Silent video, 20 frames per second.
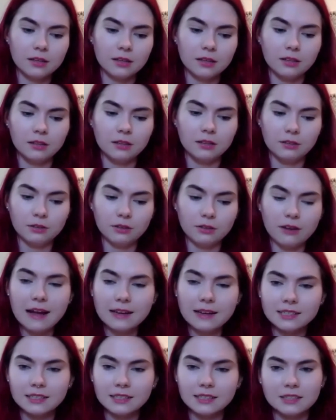you're
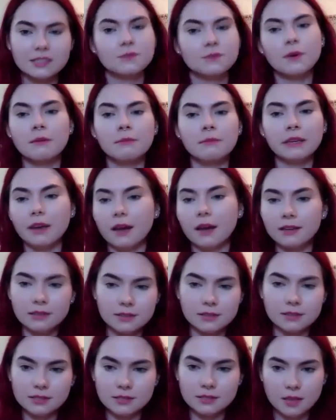acting this way
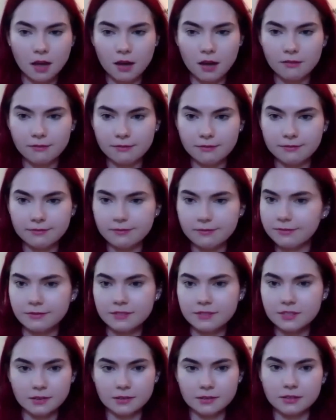because of
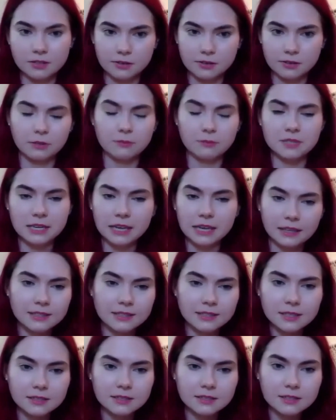certain
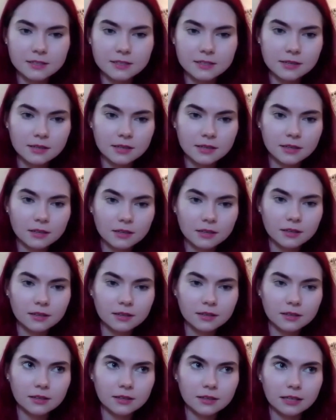circumstances.
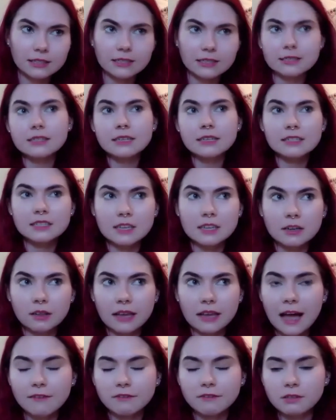It doesn't necessarily
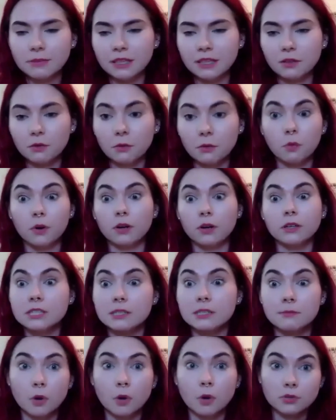have to be the
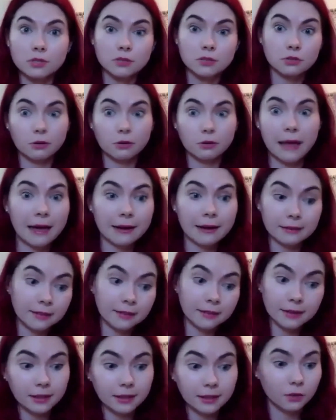worst, most traumatic
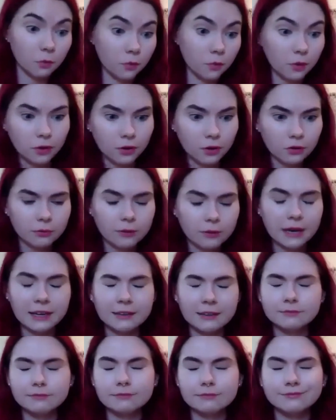thing in the world,
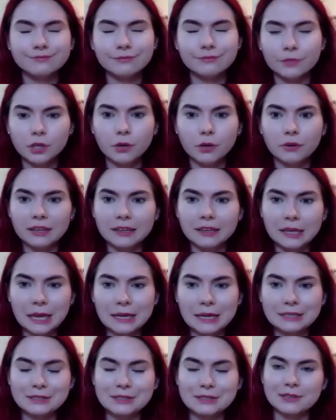right? We don't need to get
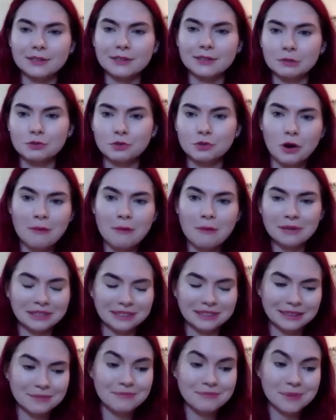into the trauma
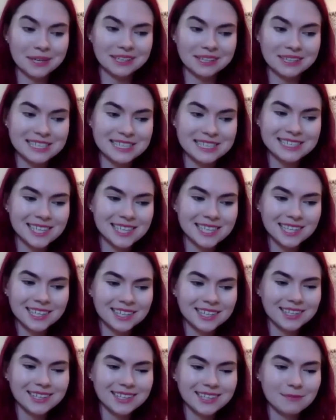Olympics,
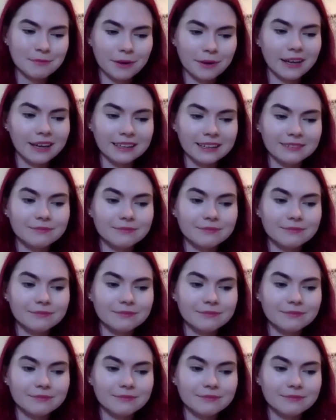but